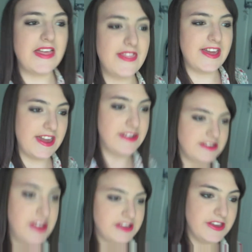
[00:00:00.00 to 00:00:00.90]
And then
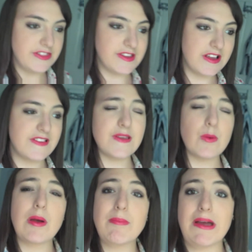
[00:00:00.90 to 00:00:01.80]
Thursday
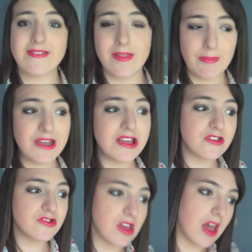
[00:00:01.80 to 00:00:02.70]
we went back to the
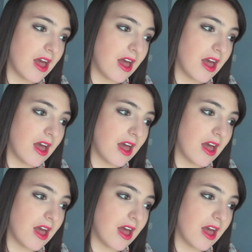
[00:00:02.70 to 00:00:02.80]
beach.